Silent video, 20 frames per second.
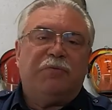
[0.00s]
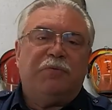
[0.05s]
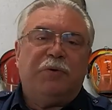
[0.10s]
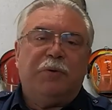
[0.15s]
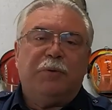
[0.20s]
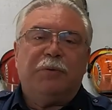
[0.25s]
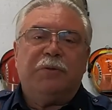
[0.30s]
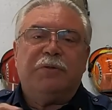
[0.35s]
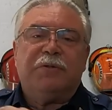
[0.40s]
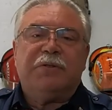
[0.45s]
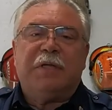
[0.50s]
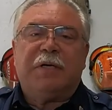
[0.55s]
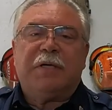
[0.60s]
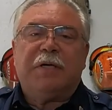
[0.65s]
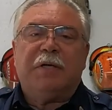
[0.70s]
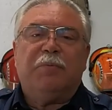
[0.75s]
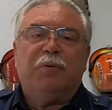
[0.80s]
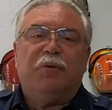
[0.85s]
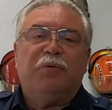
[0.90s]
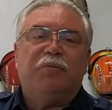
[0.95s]
fuels that
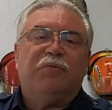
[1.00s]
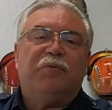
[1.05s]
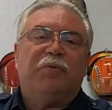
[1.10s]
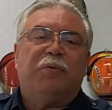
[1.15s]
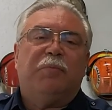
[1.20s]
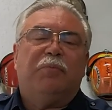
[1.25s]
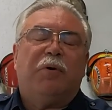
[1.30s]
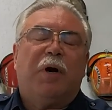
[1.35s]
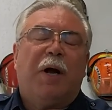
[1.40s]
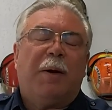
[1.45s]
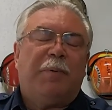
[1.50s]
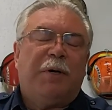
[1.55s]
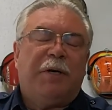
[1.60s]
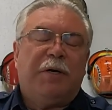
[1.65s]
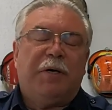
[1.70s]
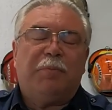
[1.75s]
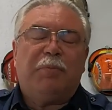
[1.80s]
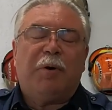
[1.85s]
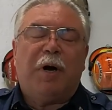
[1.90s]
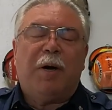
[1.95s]
can move from
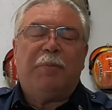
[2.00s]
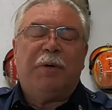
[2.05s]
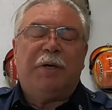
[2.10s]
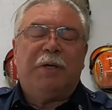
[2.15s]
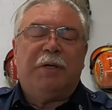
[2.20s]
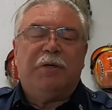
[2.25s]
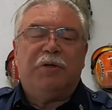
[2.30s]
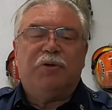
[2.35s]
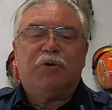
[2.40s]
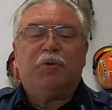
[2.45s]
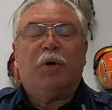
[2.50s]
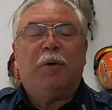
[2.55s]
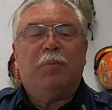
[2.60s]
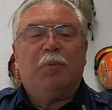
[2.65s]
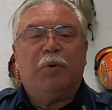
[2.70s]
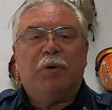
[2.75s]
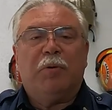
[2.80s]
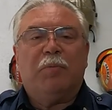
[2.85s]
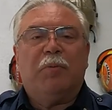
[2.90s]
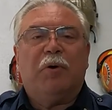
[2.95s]
property to property and destroy
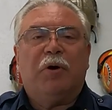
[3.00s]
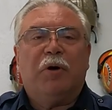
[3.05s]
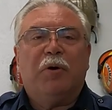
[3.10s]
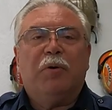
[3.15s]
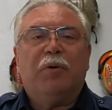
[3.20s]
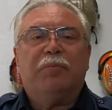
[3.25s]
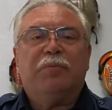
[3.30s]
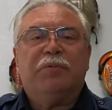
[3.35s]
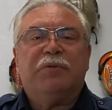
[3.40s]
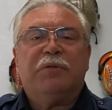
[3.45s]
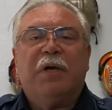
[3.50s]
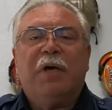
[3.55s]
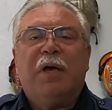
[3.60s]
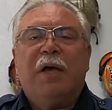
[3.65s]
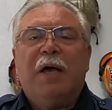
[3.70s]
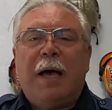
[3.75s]
more and more homes.